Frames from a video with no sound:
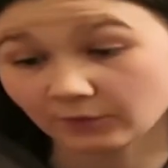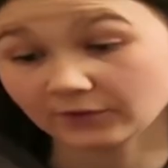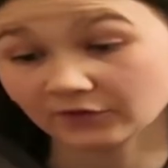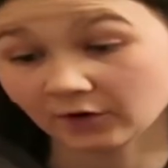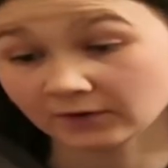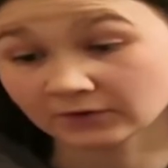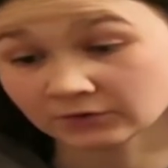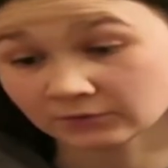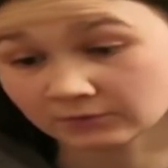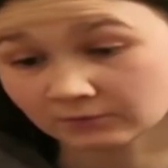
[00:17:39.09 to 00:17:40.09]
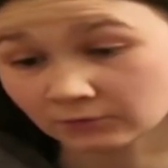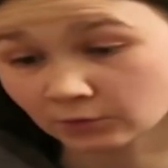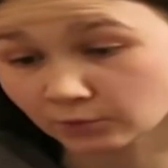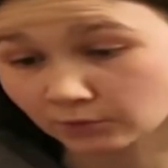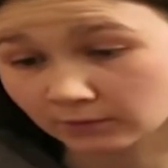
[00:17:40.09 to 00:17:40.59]
with his eyes,
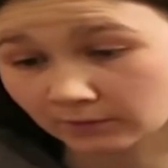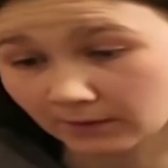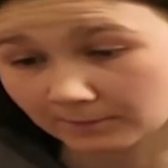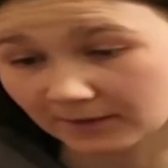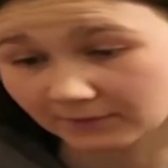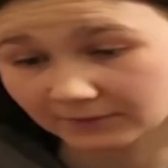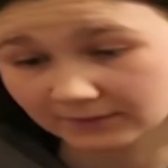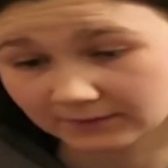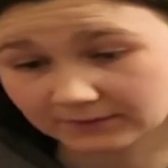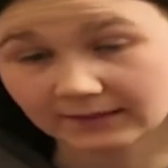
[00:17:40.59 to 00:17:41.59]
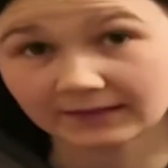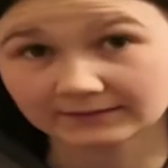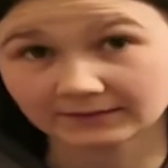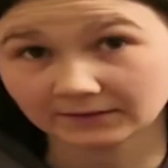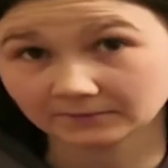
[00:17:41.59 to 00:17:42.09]
talk about this
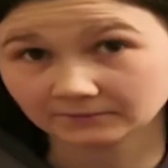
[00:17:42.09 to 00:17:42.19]
later.